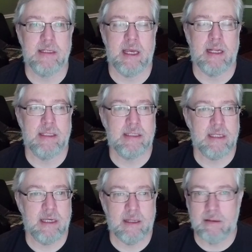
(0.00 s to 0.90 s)
and
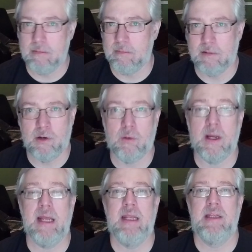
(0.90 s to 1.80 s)
instead creating